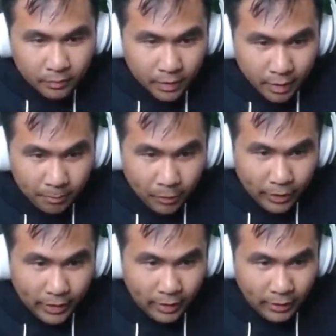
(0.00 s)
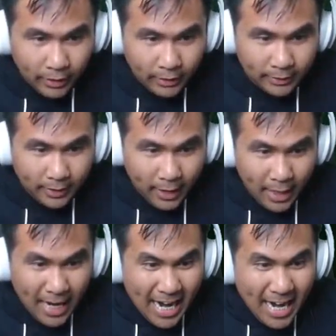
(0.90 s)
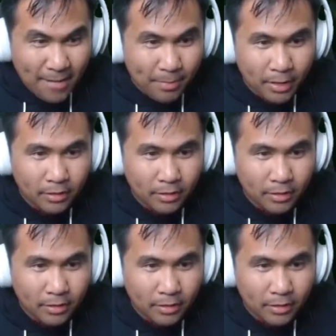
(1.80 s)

I'm not gonna get lucky this time!